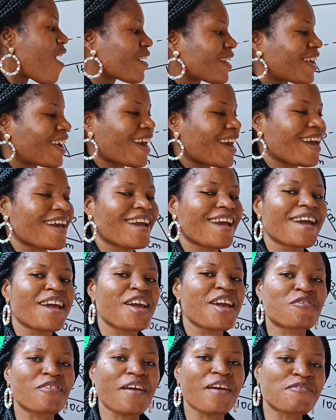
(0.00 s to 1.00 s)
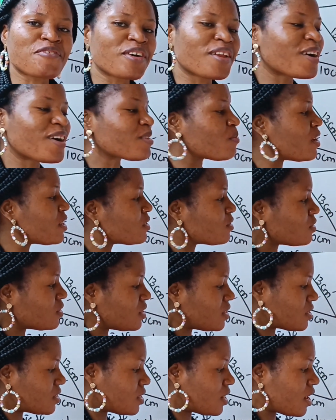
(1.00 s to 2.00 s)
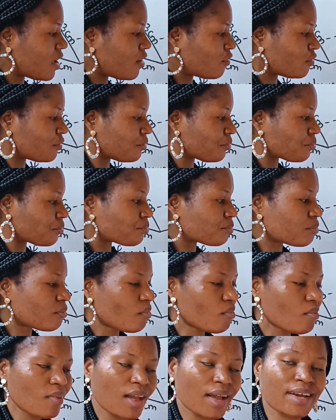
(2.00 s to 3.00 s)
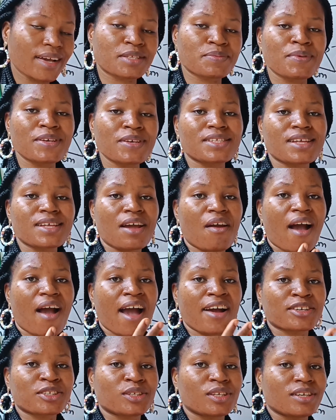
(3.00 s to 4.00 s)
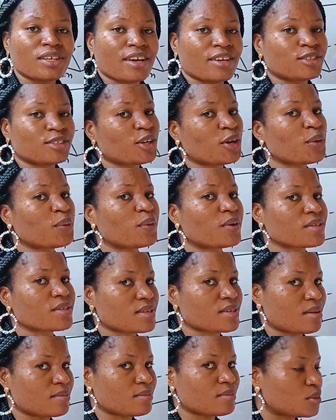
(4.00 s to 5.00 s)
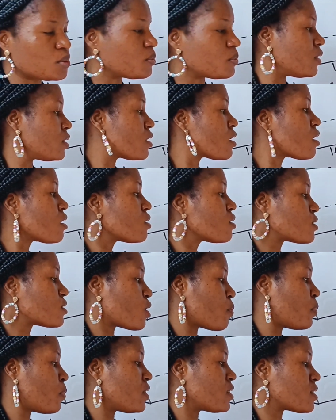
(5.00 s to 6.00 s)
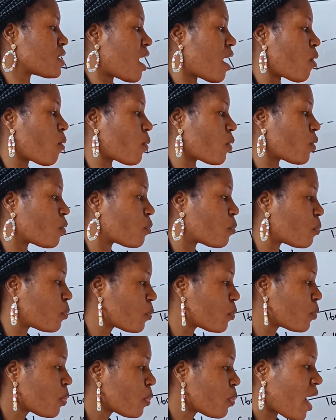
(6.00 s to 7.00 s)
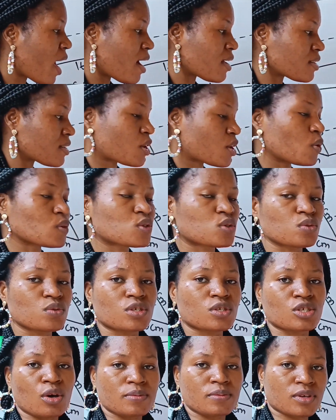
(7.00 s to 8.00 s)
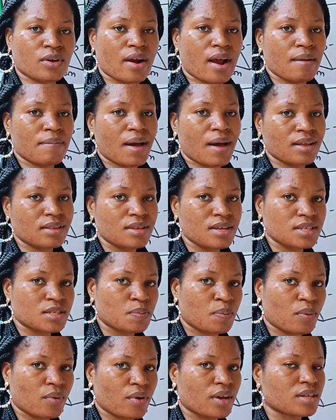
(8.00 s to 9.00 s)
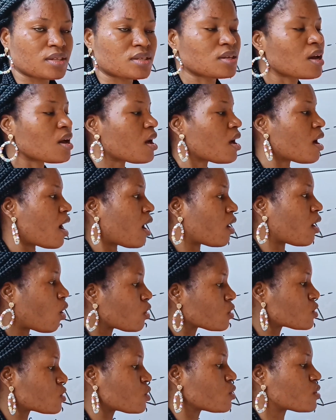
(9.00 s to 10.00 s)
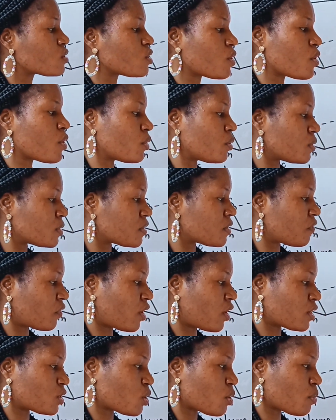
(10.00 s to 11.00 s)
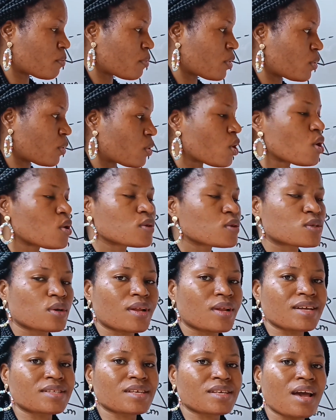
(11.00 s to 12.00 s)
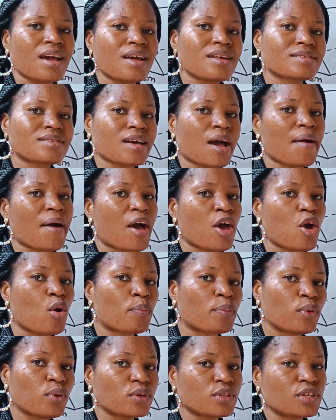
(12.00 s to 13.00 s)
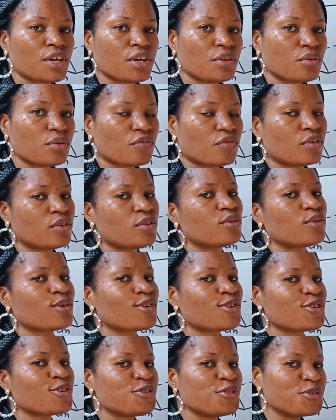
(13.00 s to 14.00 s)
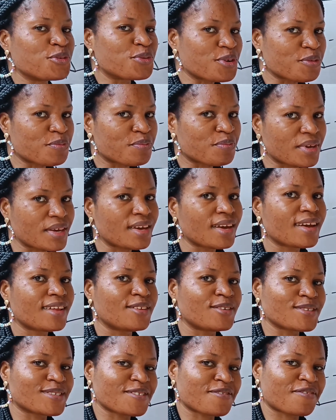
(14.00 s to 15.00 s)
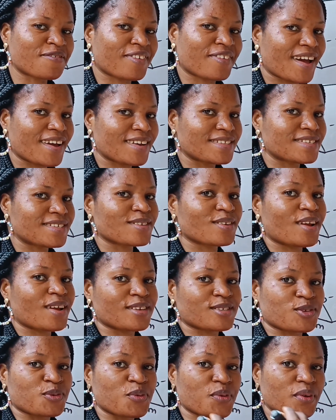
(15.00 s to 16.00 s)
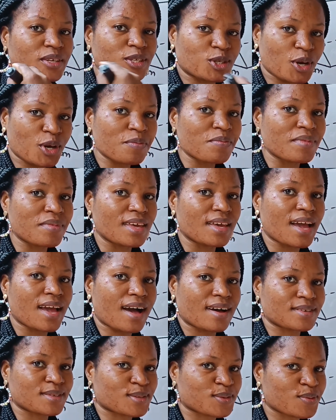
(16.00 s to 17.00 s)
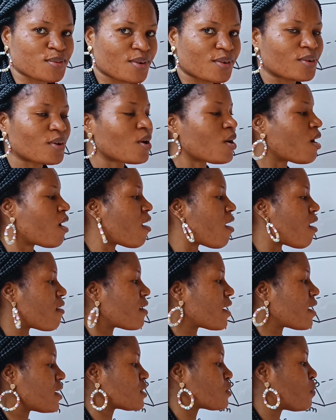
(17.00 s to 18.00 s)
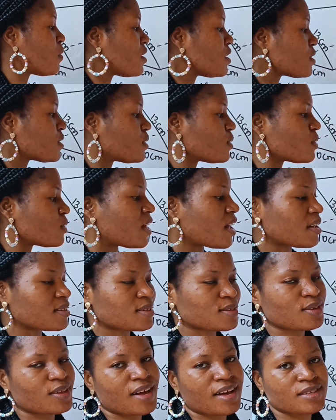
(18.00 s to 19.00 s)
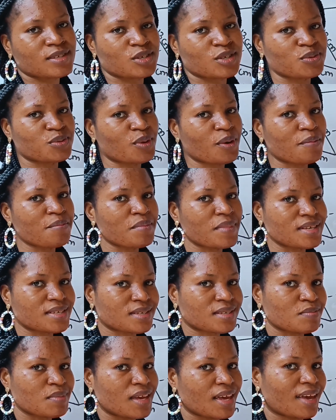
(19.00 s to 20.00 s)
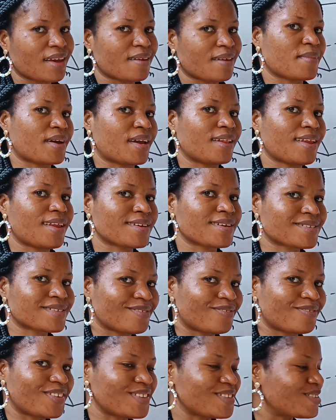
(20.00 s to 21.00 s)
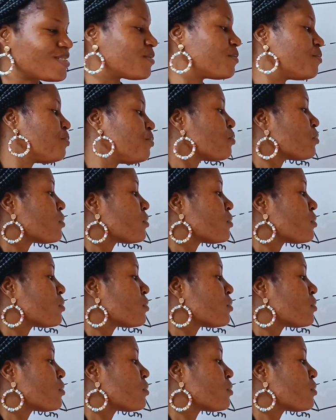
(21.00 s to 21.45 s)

Okay, if you have followed me to this level, it means that you're actually enjoying what I'm doing. So please, I will ask you to subscribe at this point and also turn your notification bell so that anytime I upload a new video, you will be notified so that you will join me as well. All right, please do that so that you don't miss me in my next video.